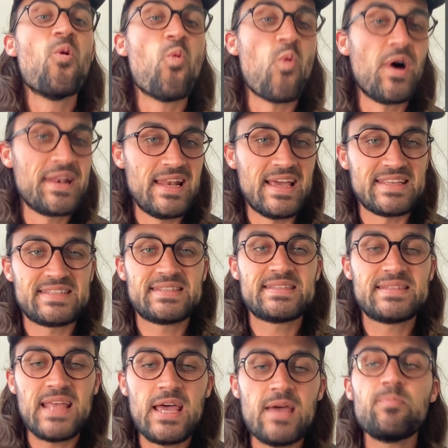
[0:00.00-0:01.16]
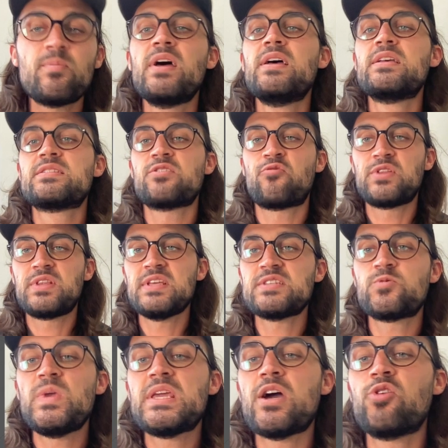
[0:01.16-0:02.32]
one last step. So for this,
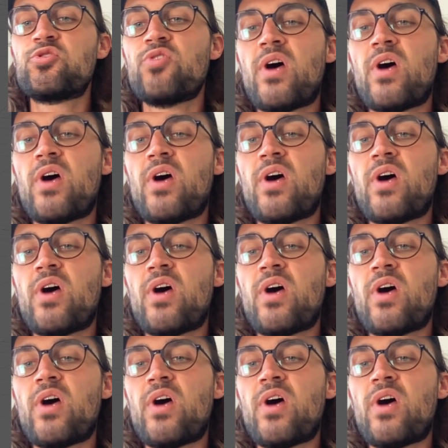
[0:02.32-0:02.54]
we go to